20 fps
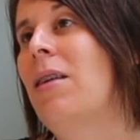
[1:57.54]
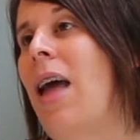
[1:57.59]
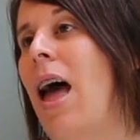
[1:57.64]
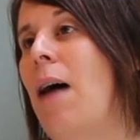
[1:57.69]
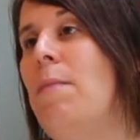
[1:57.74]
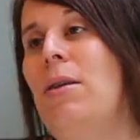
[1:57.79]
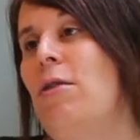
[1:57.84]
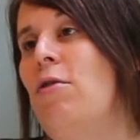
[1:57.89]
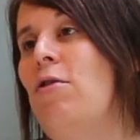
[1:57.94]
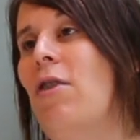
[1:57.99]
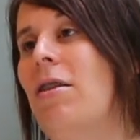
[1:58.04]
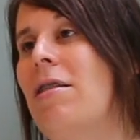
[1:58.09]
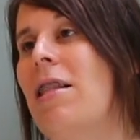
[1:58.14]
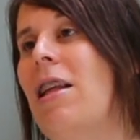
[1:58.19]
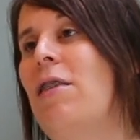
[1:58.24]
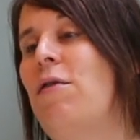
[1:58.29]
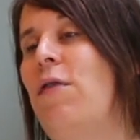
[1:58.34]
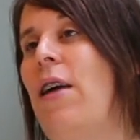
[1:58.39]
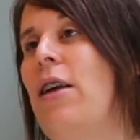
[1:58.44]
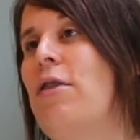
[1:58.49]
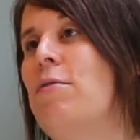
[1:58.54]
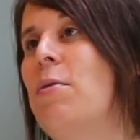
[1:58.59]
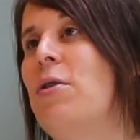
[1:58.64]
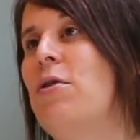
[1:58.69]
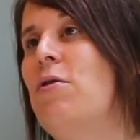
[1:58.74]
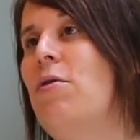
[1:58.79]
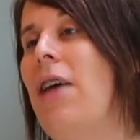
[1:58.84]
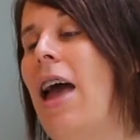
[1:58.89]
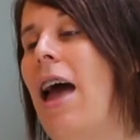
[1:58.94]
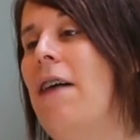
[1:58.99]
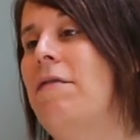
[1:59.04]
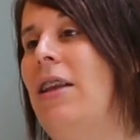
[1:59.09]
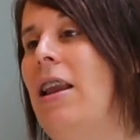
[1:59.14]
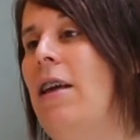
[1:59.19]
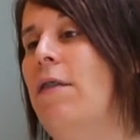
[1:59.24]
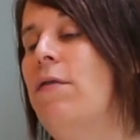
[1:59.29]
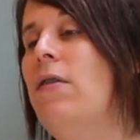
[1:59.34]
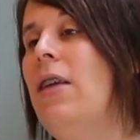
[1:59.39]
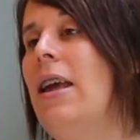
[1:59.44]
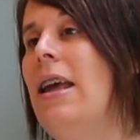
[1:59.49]
I mean, just let Facebook do the heavy
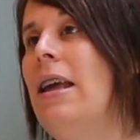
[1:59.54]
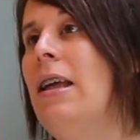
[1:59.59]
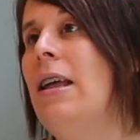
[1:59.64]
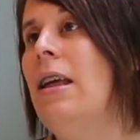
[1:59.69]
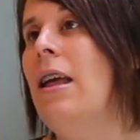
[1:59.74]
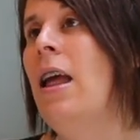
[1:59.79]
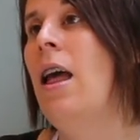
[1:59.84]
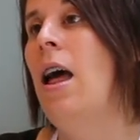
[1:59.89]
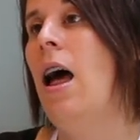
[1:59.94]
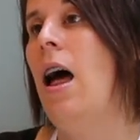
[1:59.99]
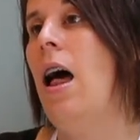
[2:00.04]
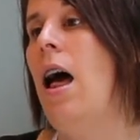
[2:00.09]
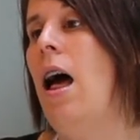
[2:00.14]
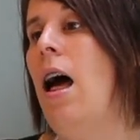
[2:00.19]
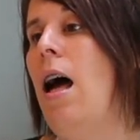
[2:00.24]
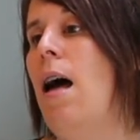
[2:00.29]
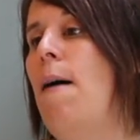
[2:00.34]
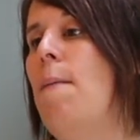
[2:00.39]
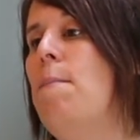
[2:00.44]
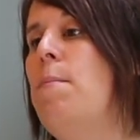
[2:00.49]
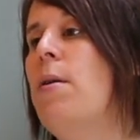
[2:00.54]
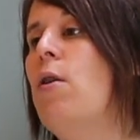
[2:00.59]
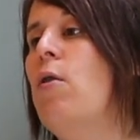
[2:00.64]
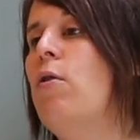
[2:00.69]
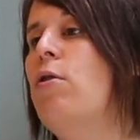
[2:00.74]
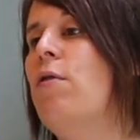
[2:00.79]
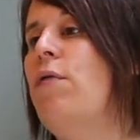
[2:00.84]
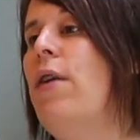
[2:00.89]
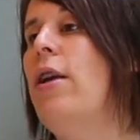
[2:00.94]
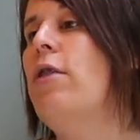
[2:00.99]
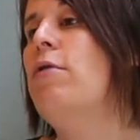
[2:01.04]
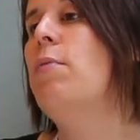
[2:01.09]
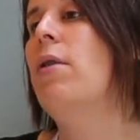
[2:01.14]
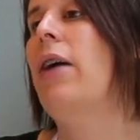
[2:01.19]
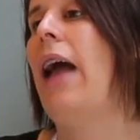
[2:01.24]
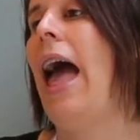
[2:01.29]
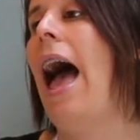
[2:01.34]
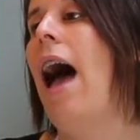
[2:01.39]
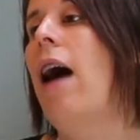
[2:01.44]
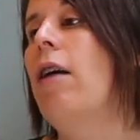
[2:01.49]
lifting, because
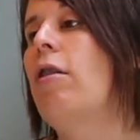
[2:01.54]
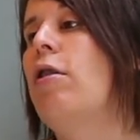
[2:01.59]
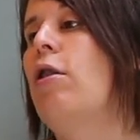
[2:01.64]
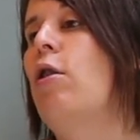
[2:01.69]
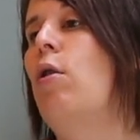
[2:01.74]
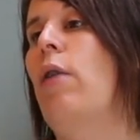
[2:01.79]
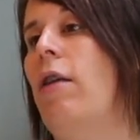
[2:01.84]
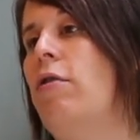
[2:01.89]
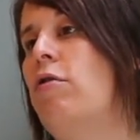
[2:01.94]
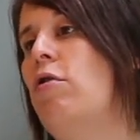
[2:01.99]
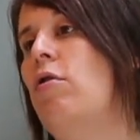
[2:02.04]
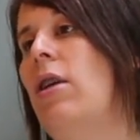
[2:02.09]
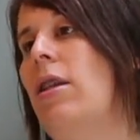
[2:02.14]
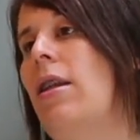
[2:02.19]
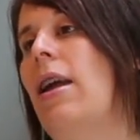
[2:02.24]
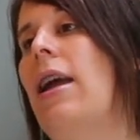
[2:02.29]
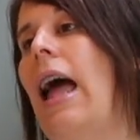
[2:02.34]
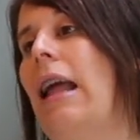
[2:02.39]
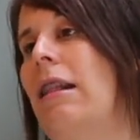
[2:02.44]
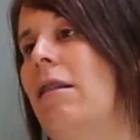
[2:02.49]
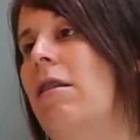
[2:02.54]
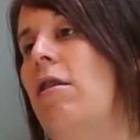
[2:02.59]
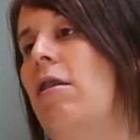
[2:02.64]
Facebook, as long as you're getting at